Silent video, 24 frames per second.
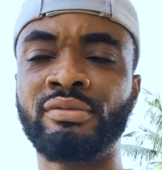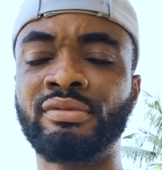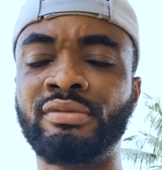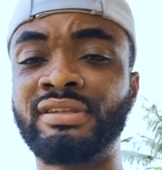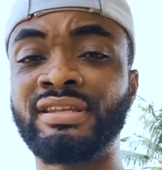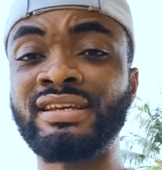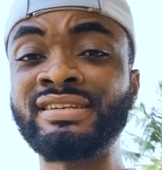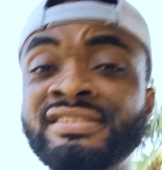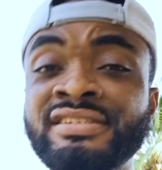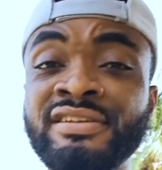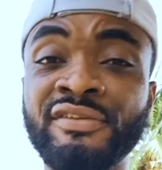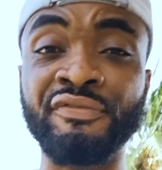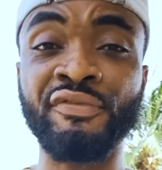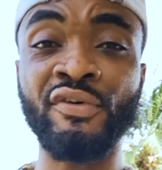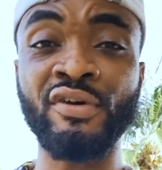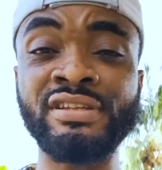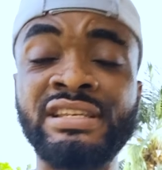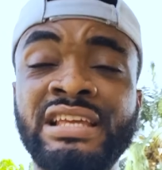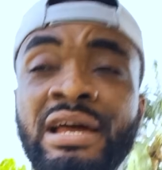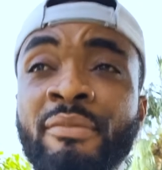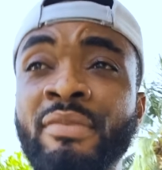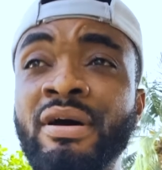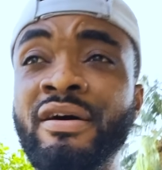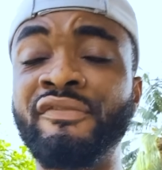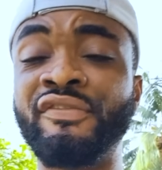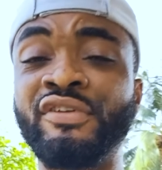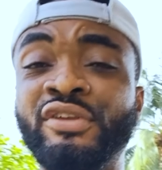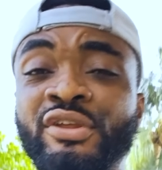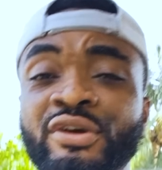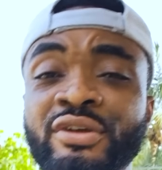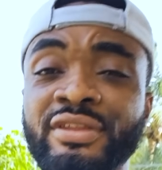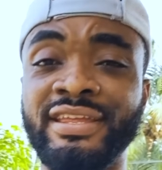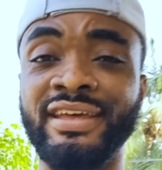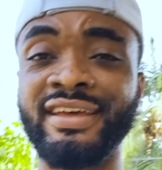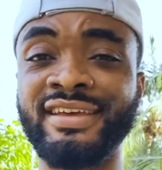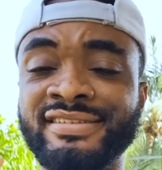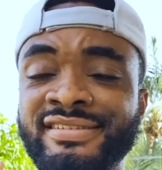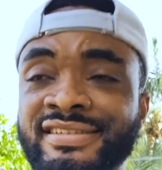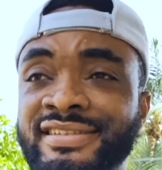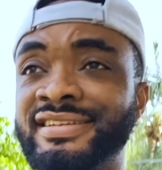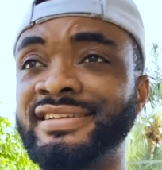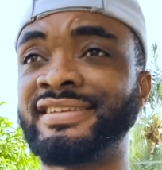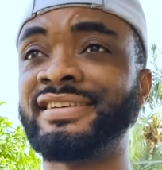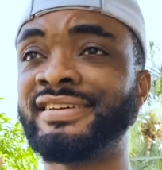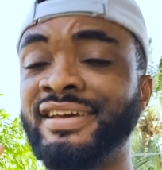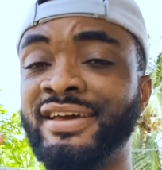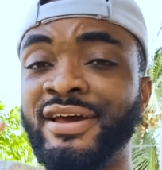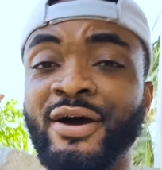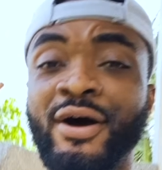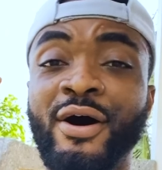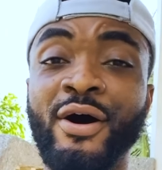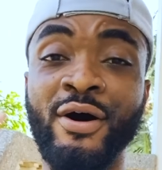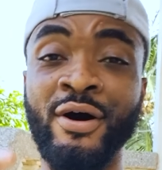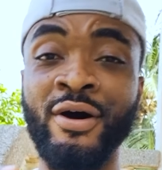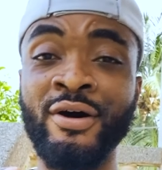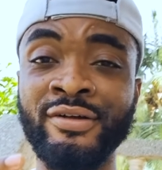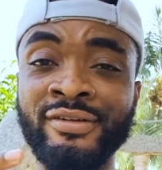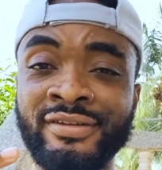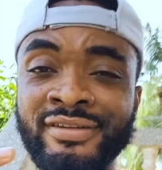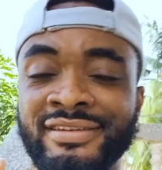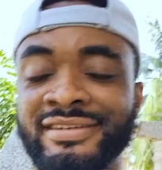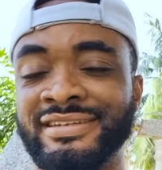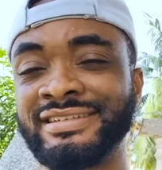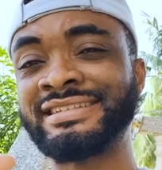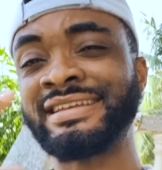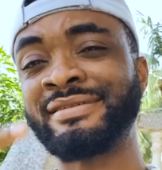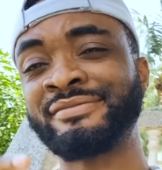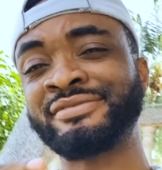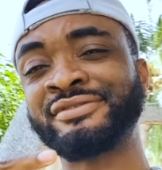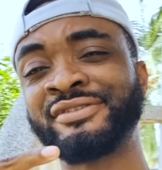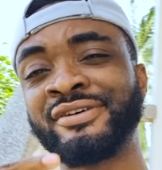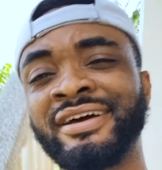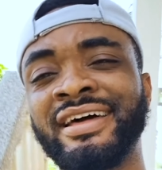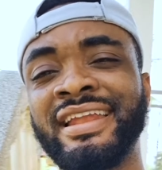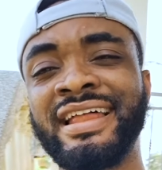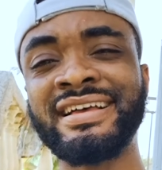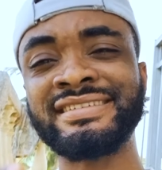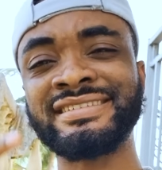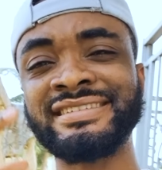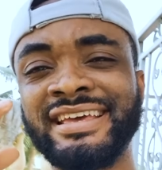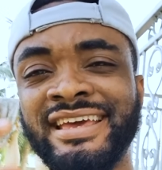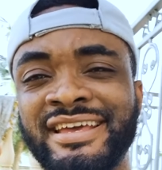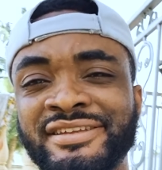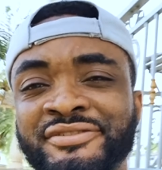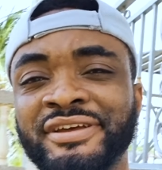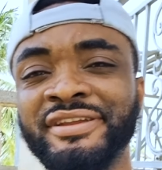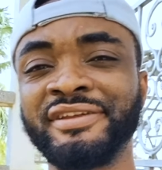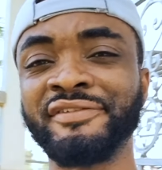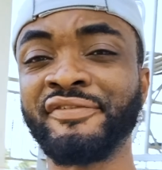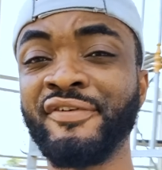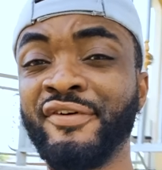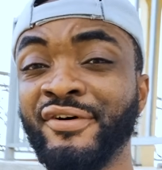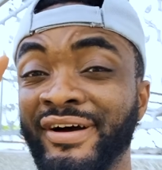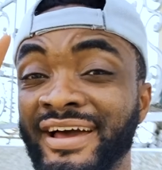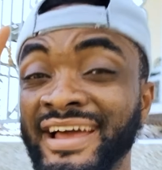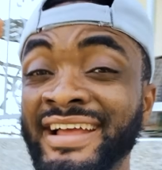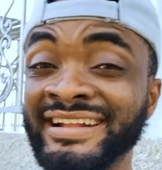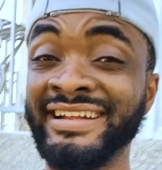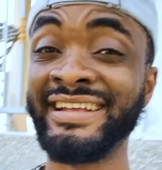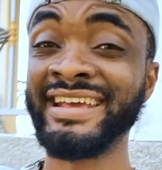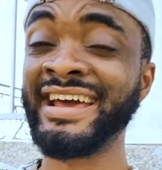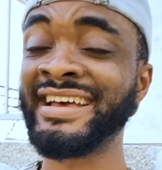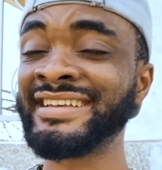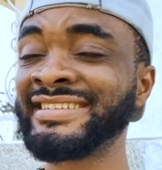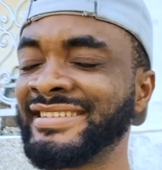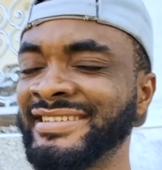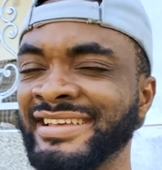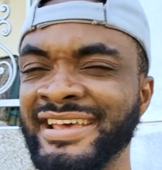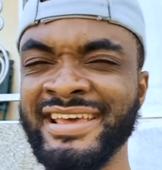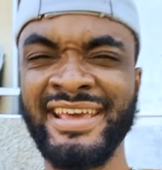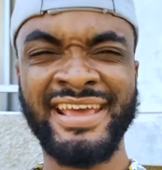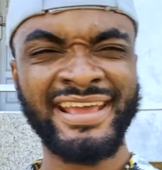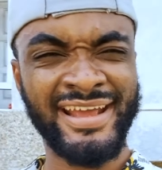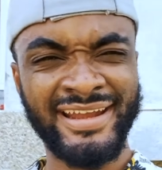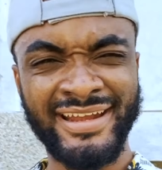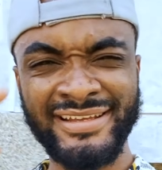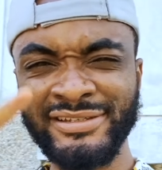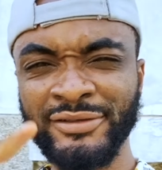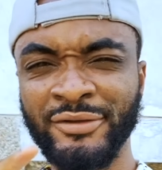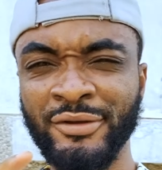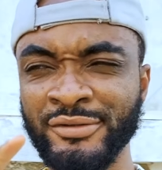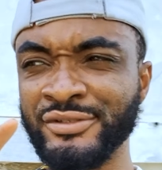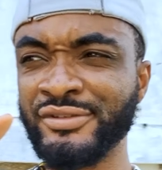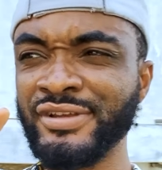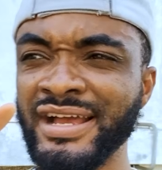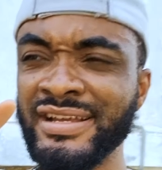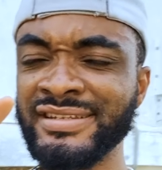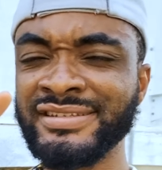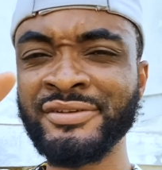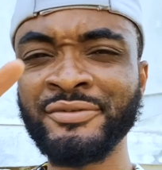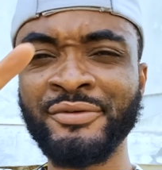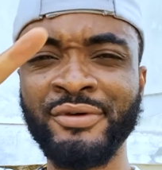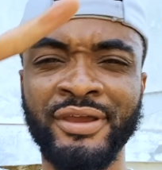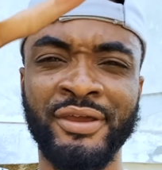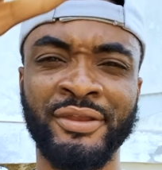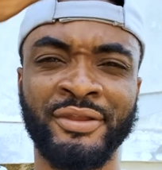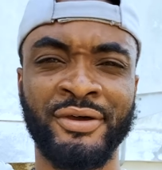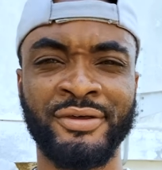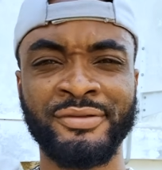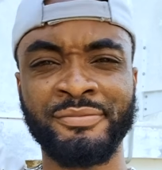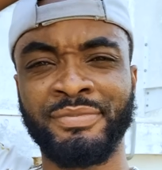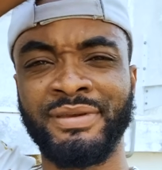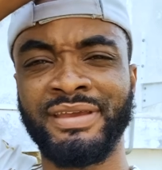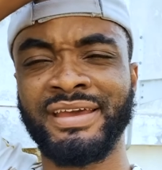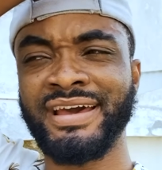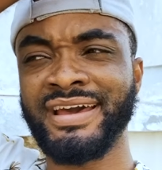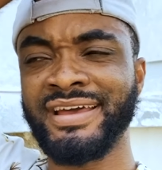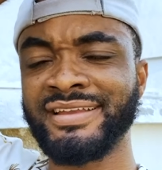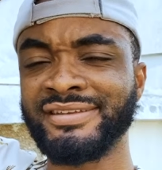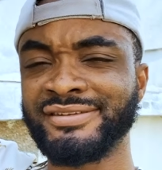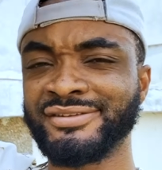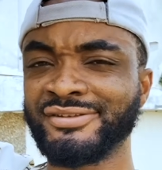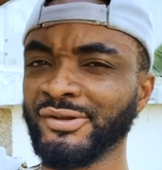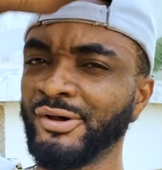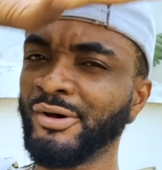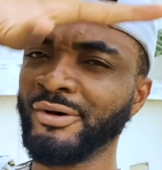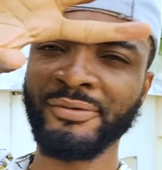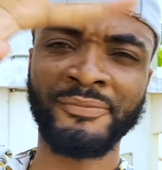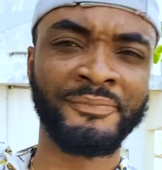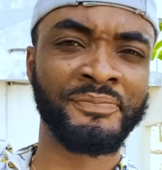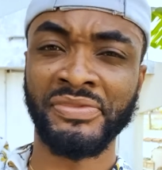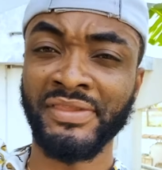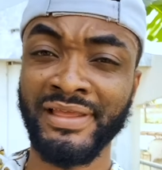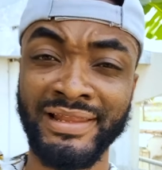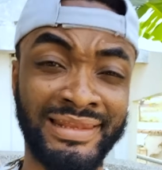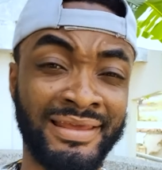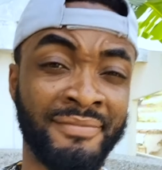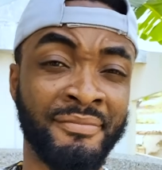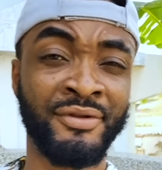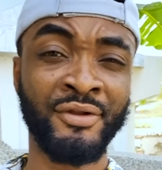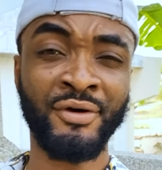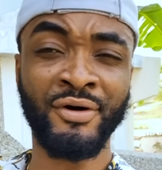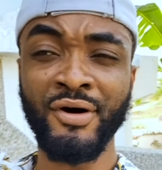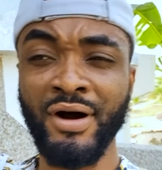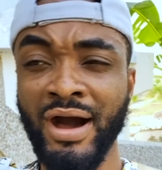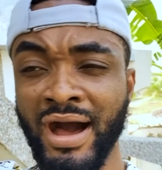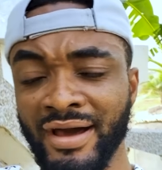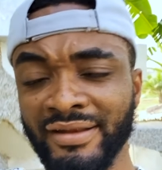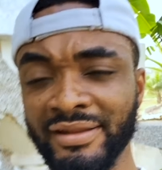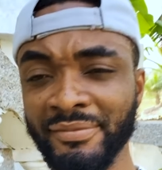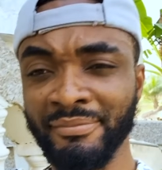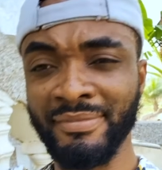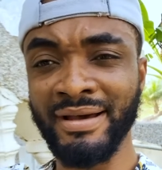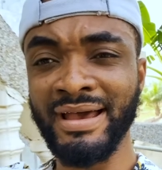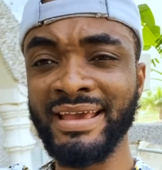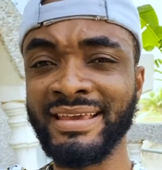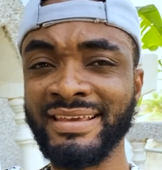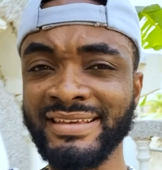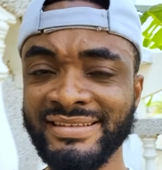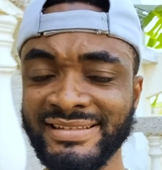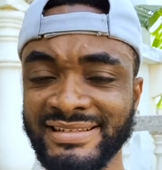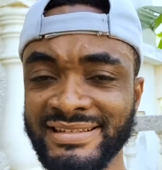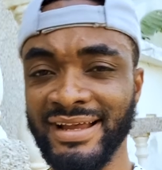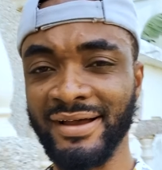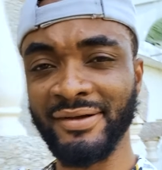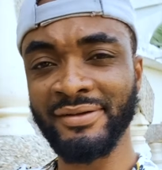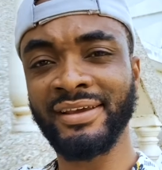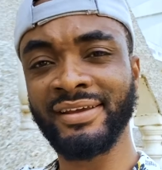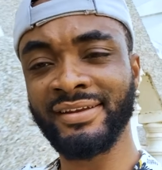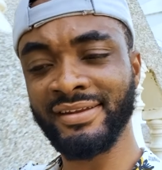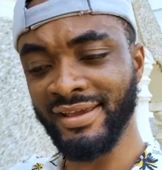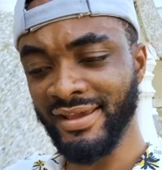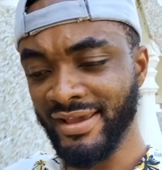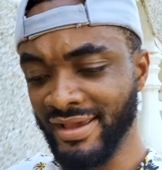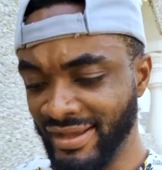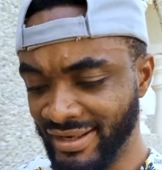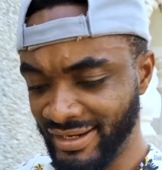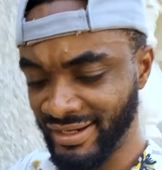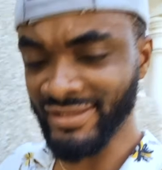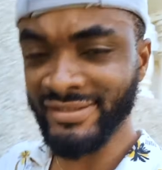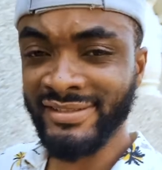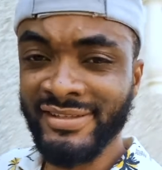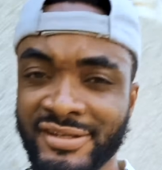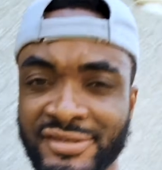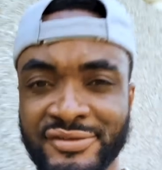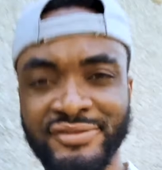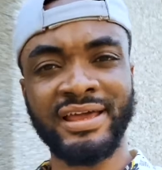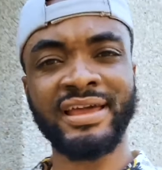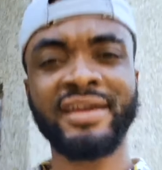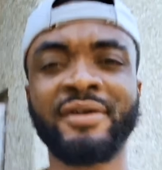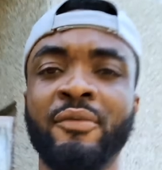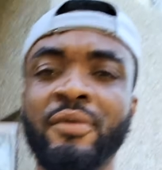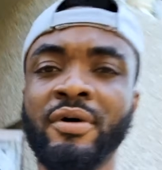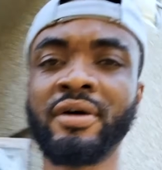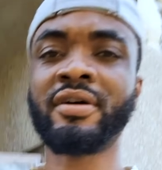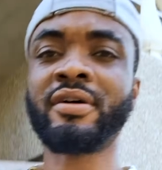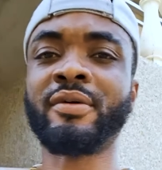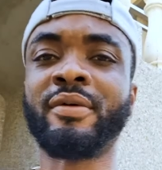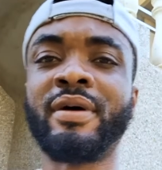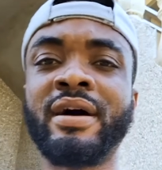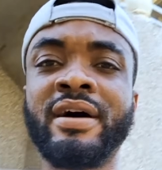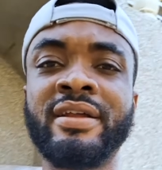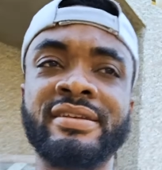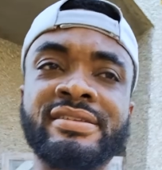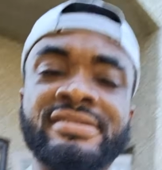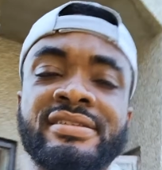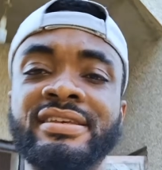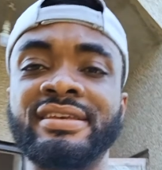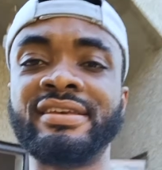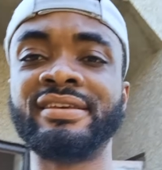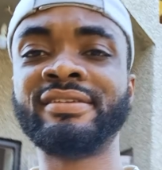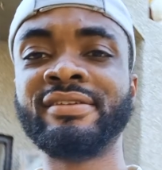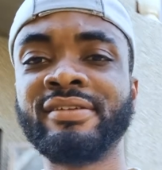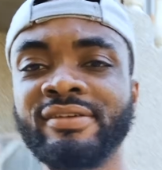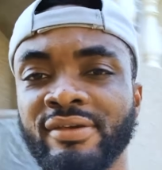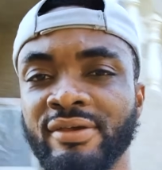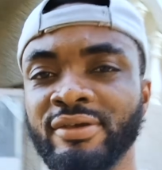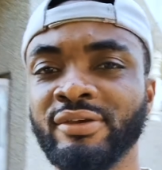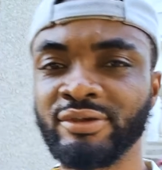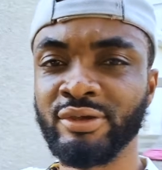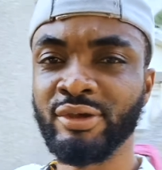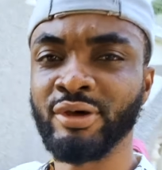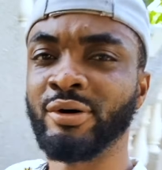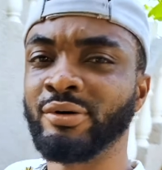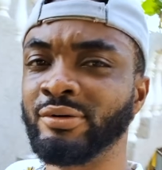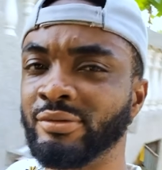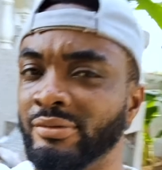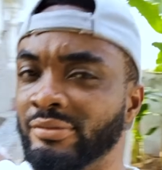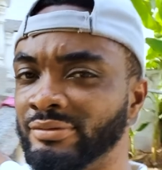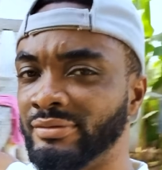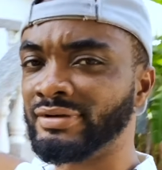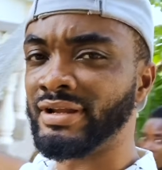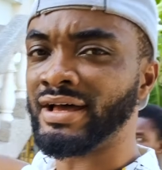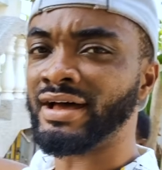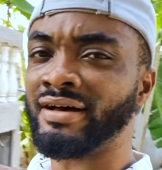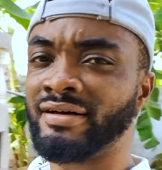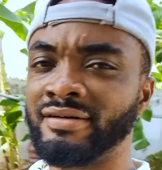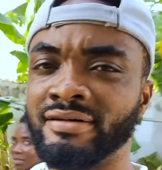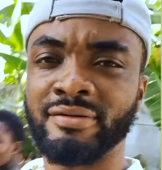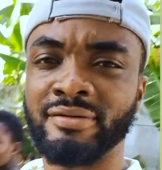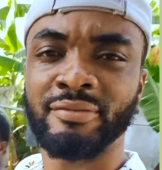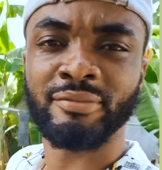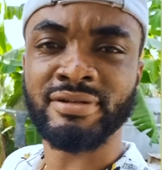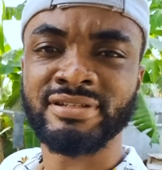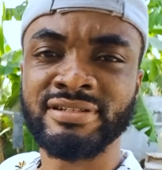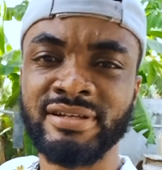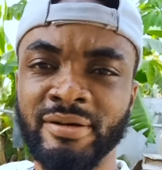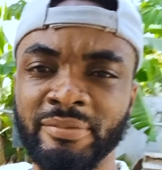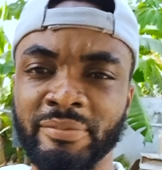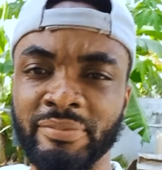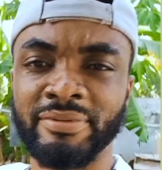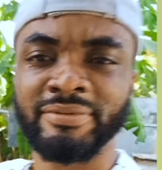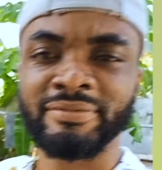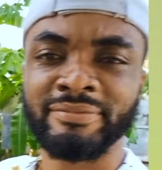this is a front camera video test on the Samsung Galaxy A24. And yes, there's a construction going on behind, so let me know how the mic is sounding. Let's just try and walk around and see, yo, nah, what's up?